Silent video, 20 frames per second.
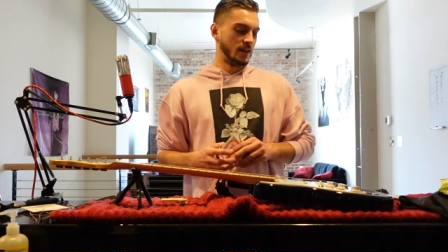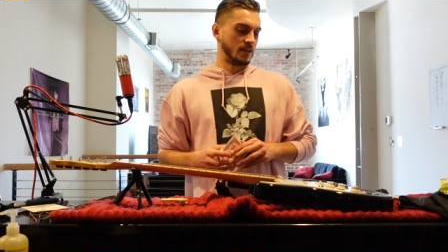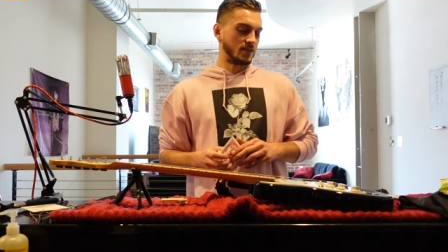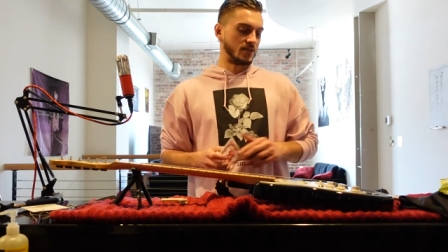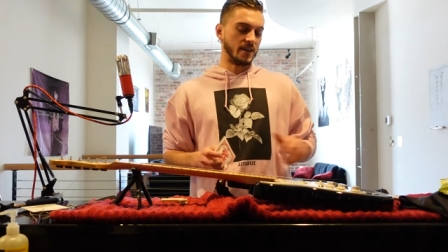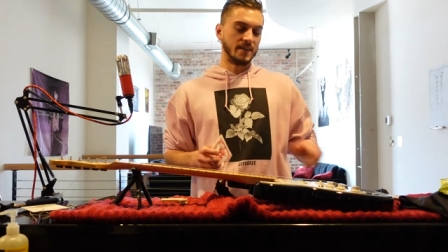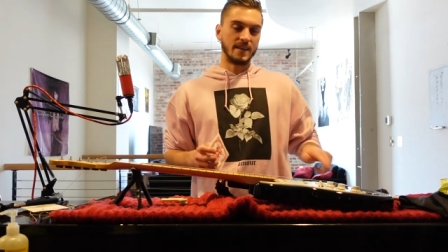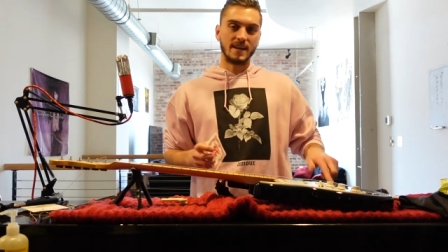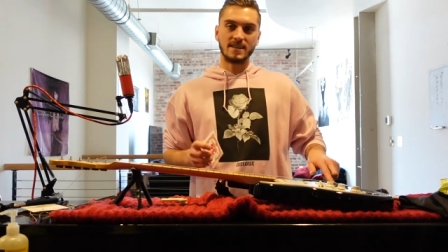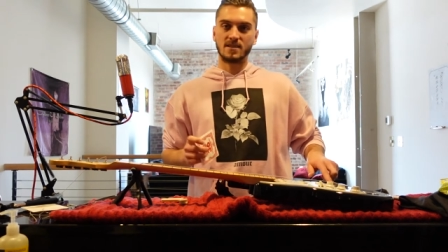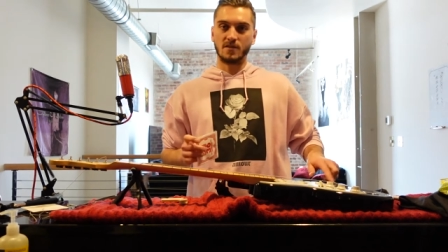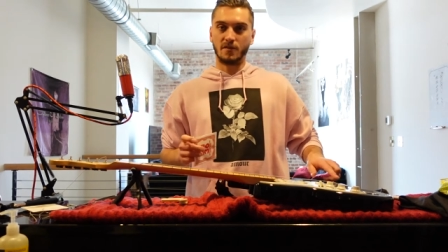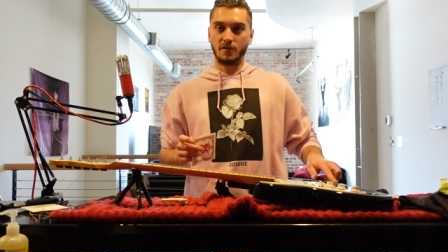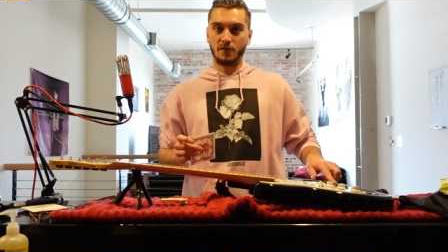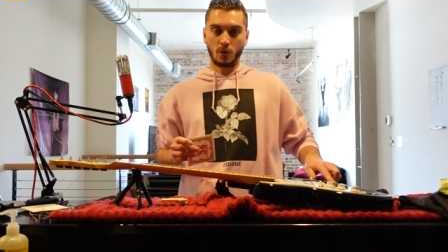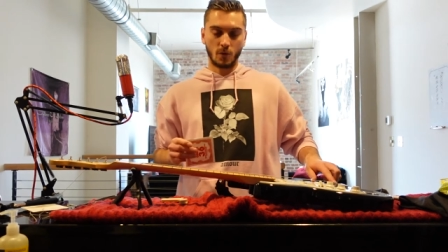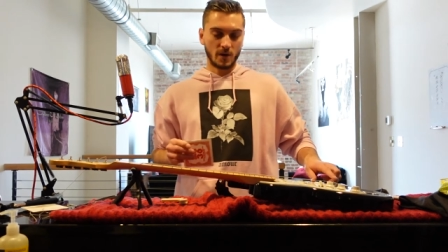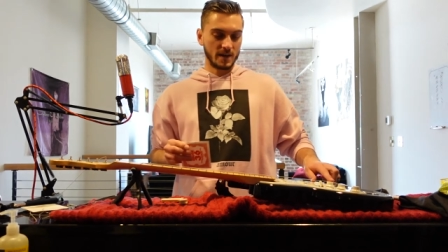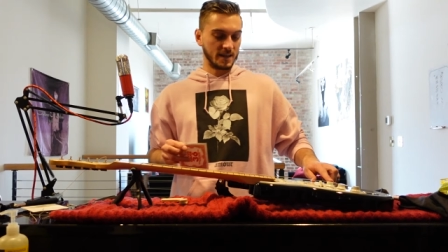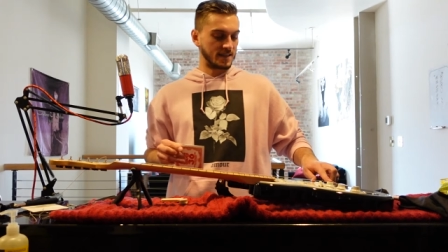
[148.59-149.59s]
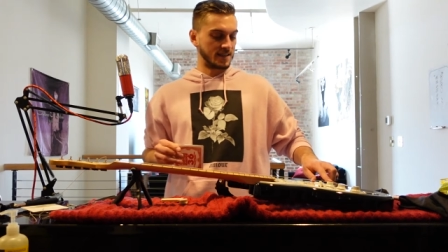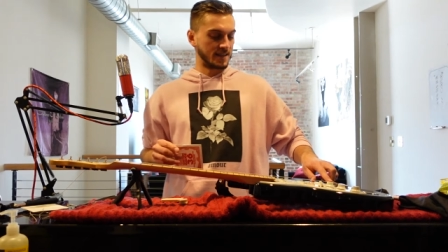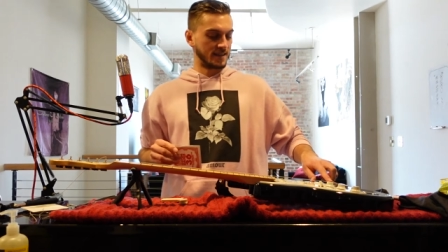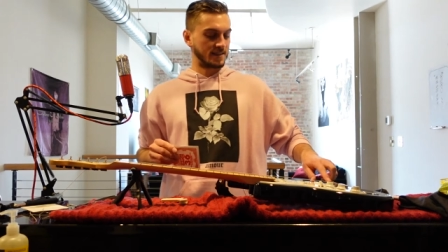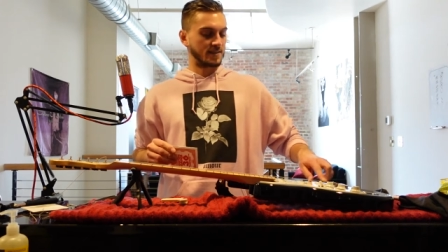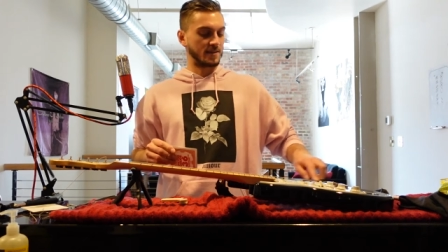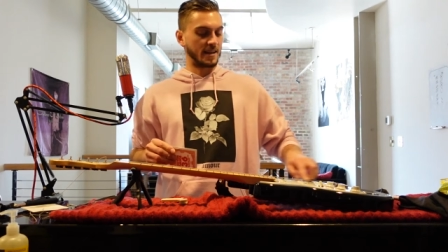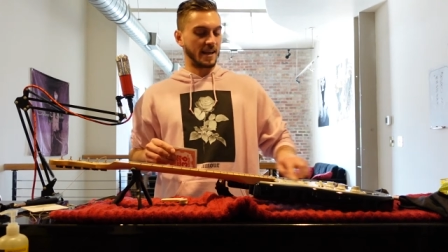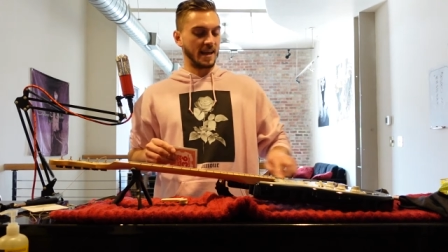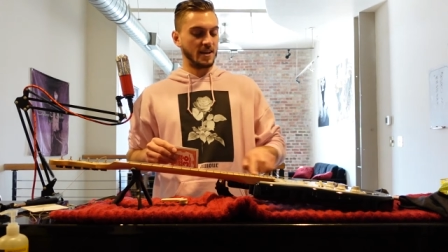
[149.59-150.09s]
So yeah, that's the
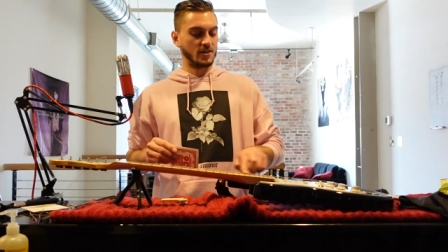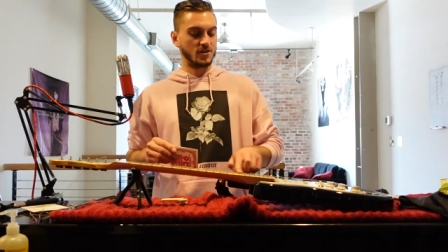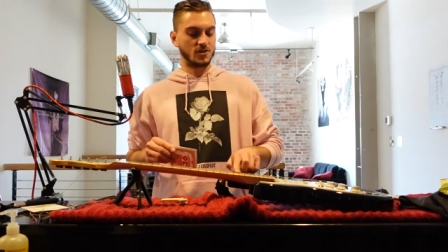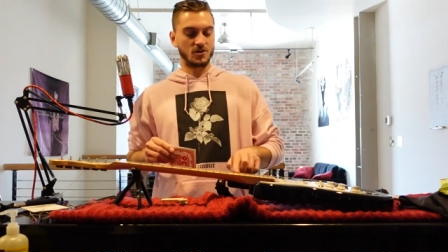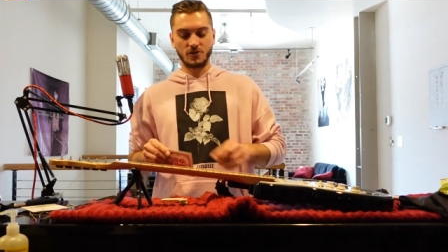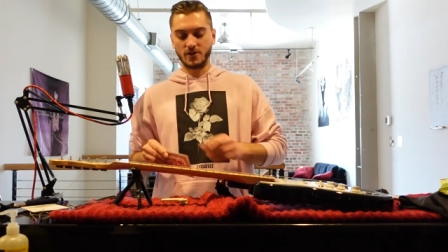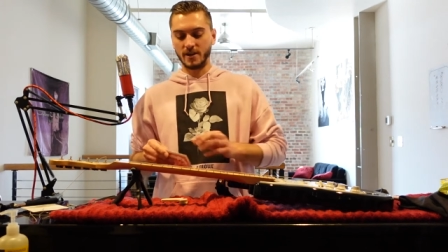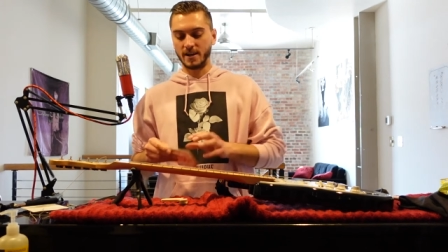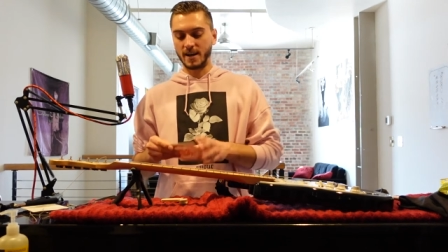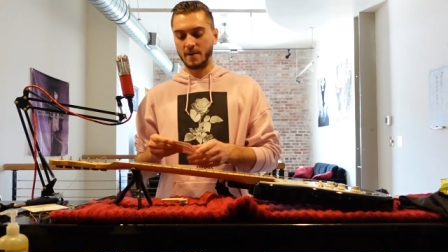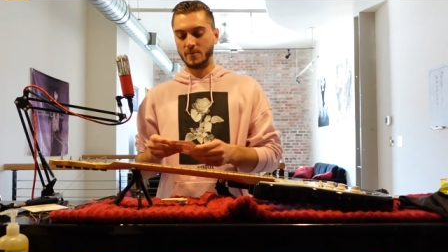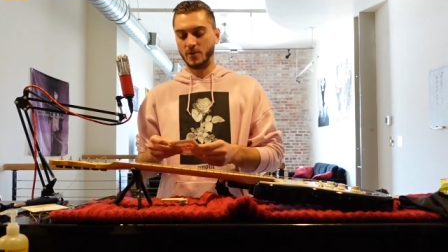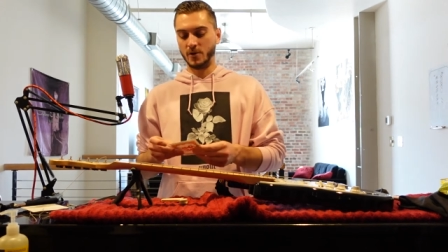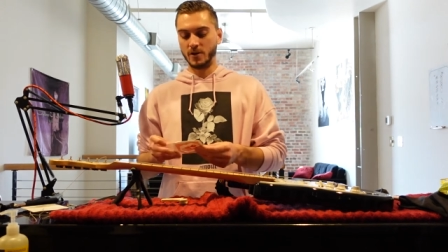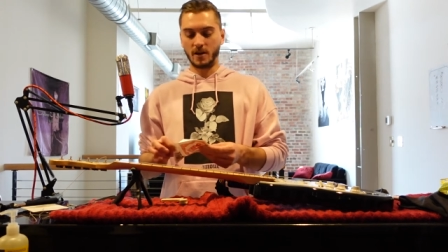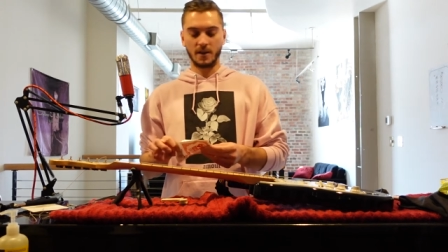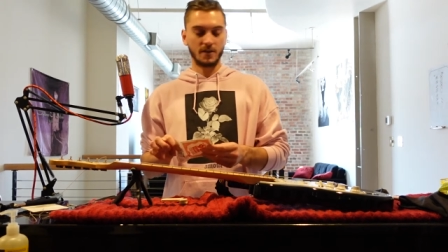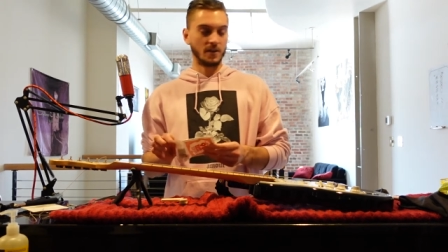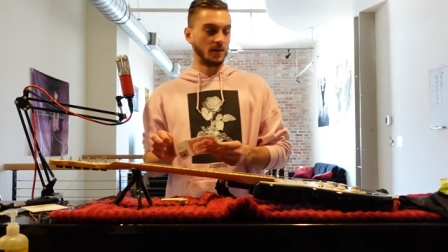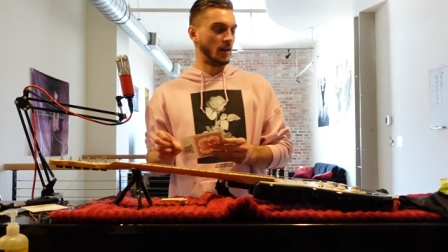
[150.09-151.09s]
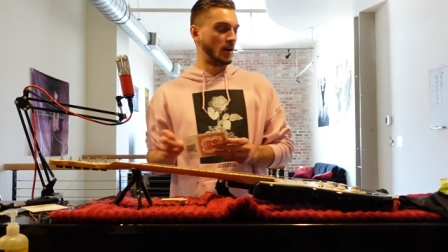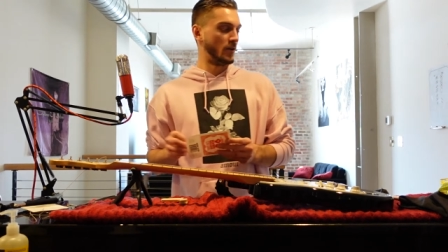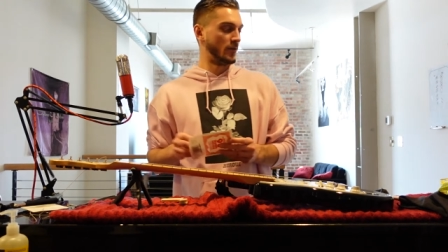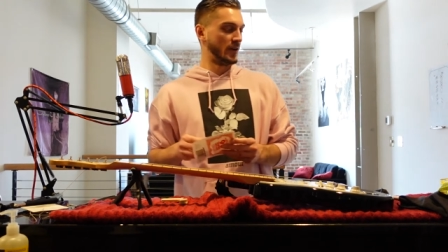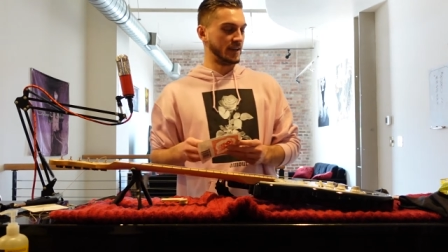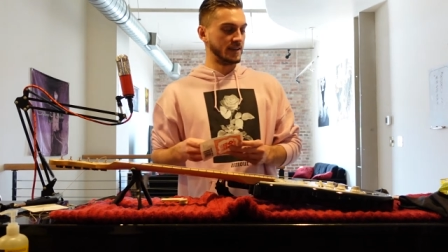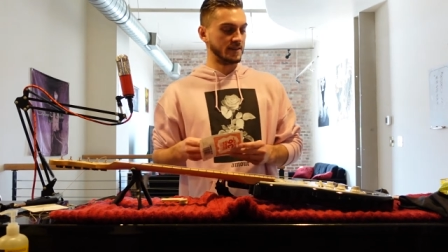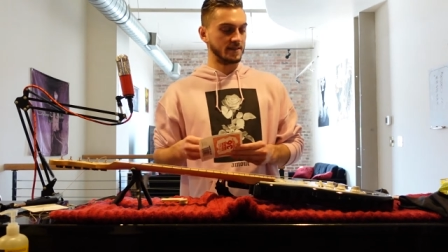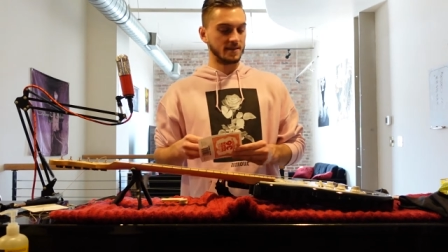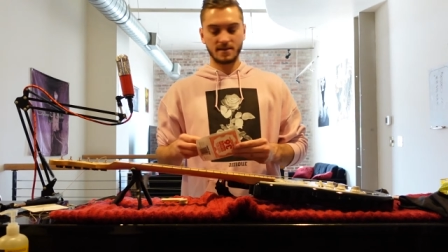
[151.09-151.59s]
46 gauge string I put on the low
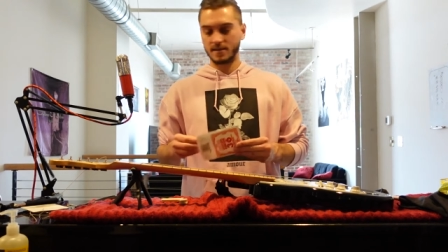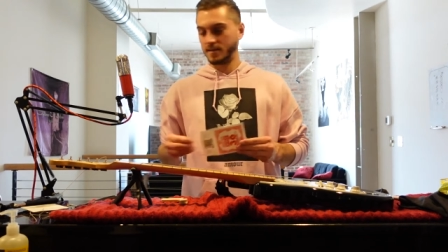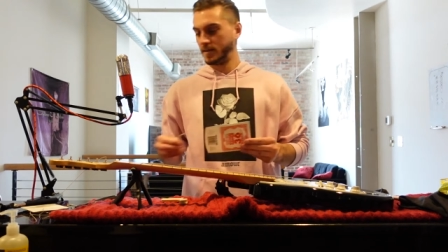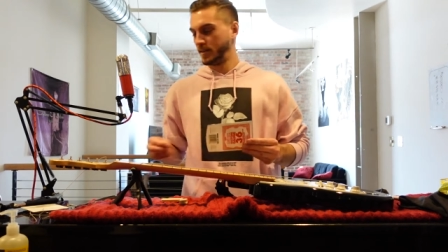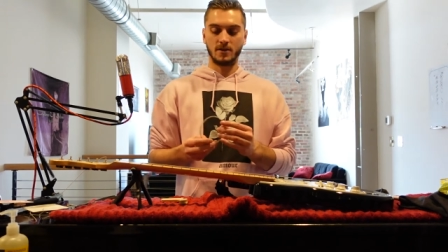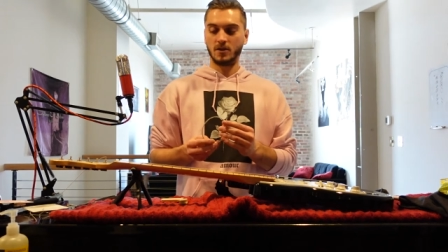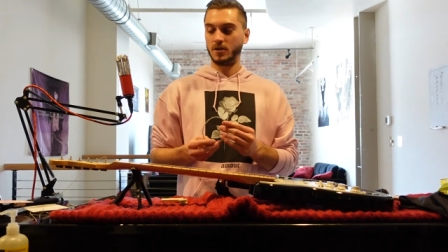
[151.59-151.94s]
ends.